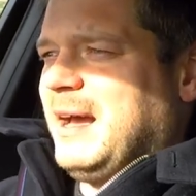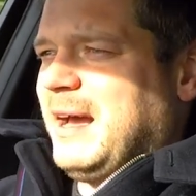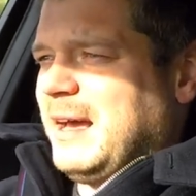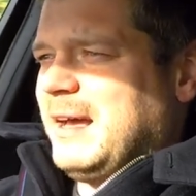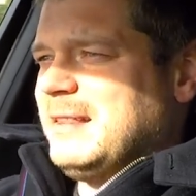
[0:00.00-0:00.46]

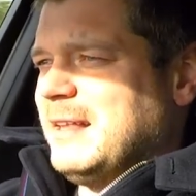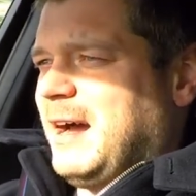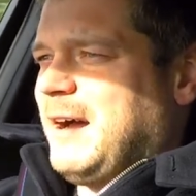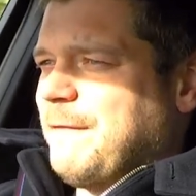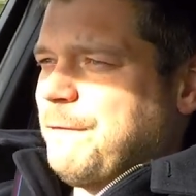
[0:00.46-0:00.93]
and
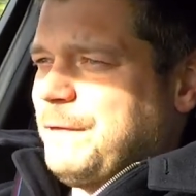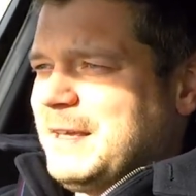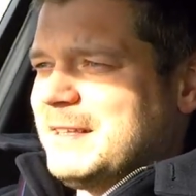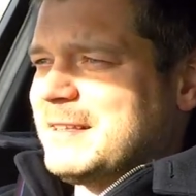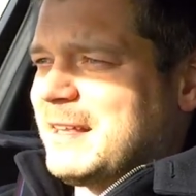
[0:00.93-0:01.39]
I
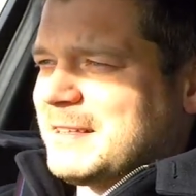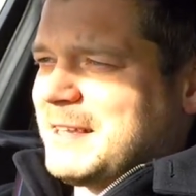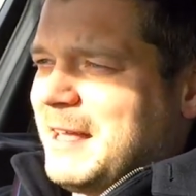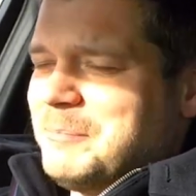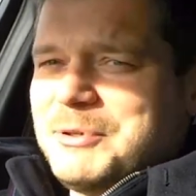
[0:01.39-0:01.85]
think that
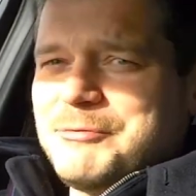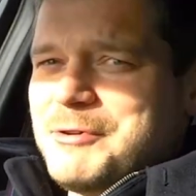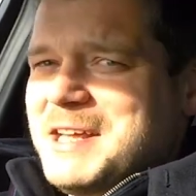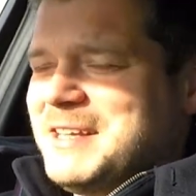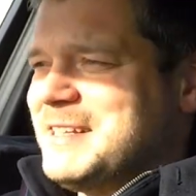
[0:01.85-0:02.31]
can be really